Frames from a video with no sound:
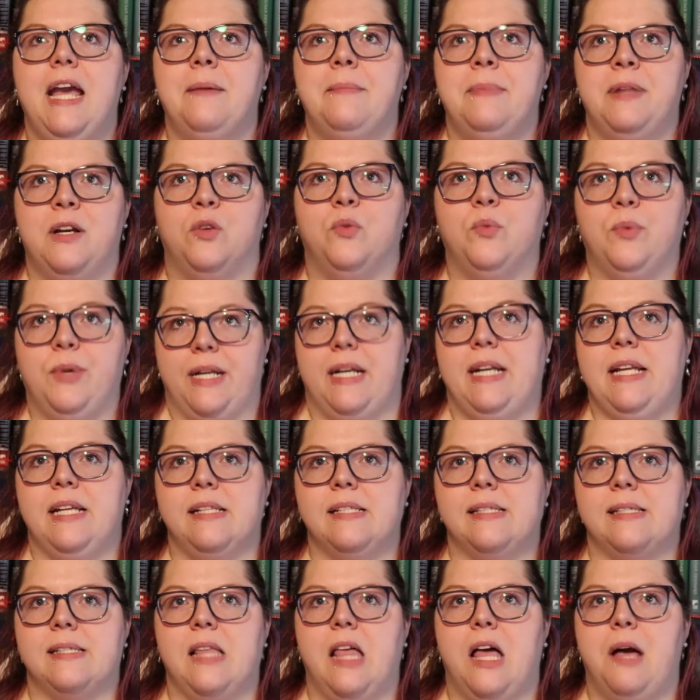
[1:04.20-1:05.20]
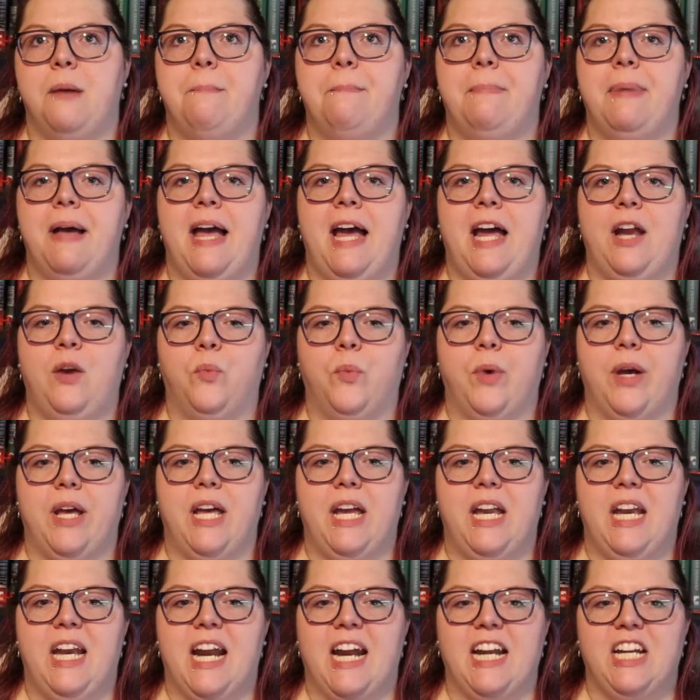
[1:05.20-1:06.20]
am in a reading slump and
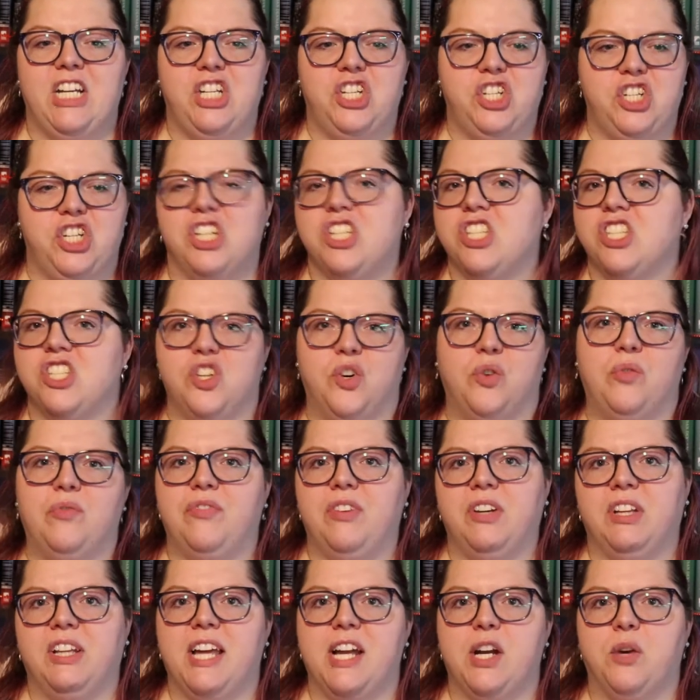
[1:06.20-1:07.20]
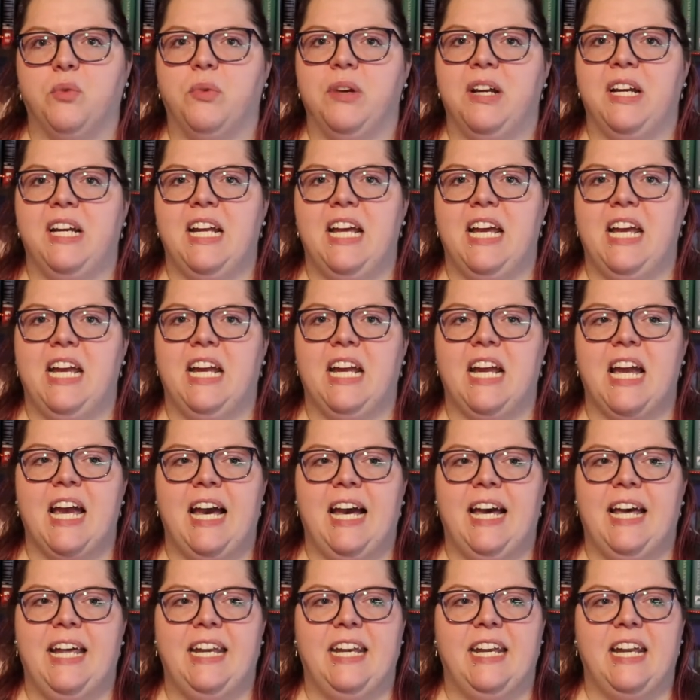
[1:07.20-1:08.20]
when I just don't feel like reading
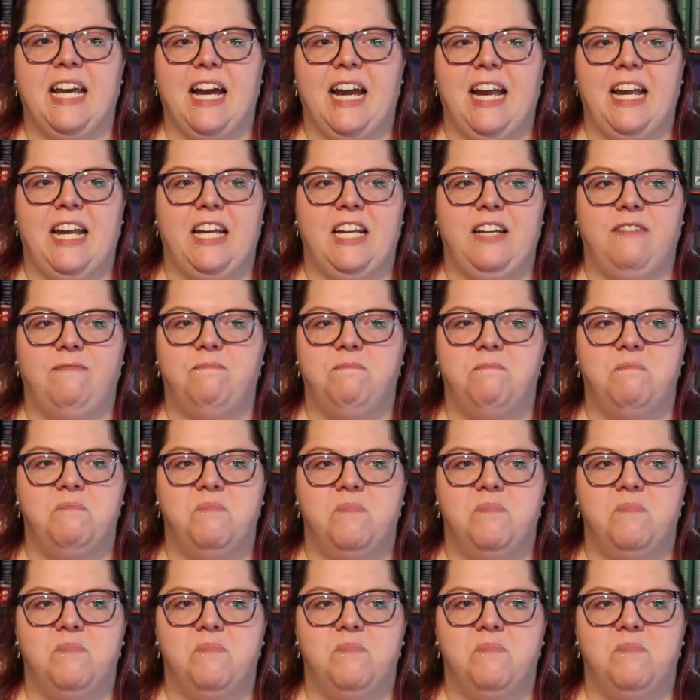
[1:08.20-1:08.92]
and I